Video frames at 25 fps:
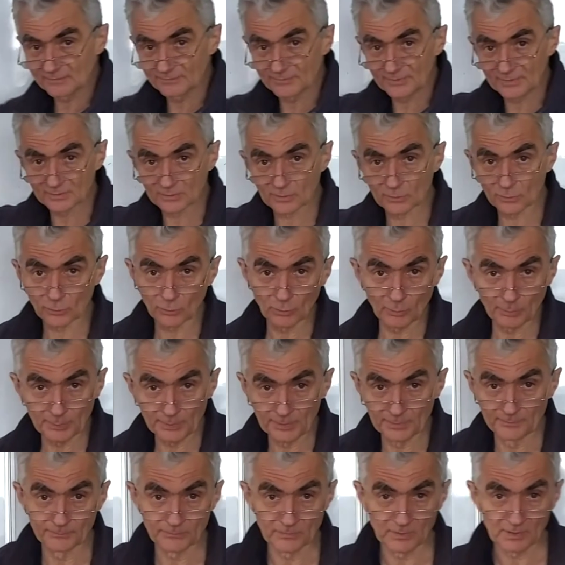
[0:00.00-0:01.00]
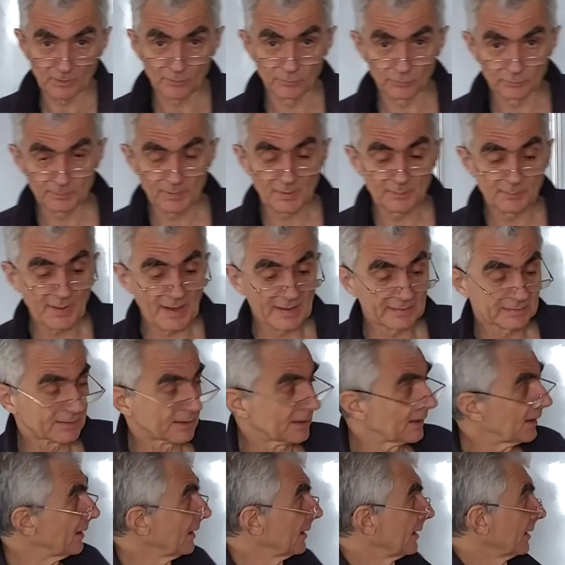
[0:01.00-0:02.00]
leaving group could be
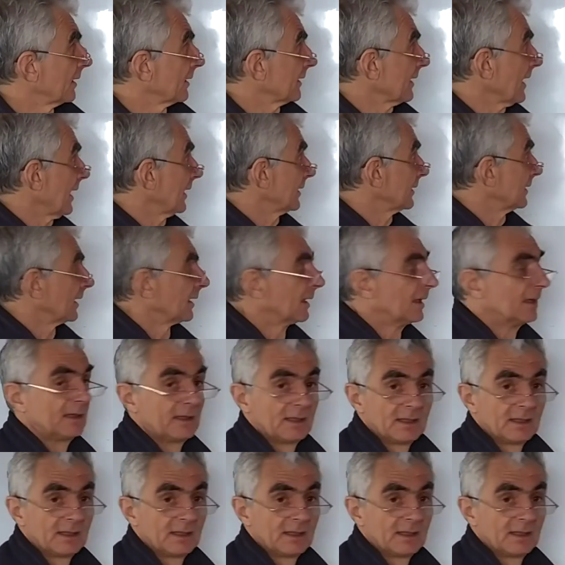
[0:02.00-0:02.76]
better than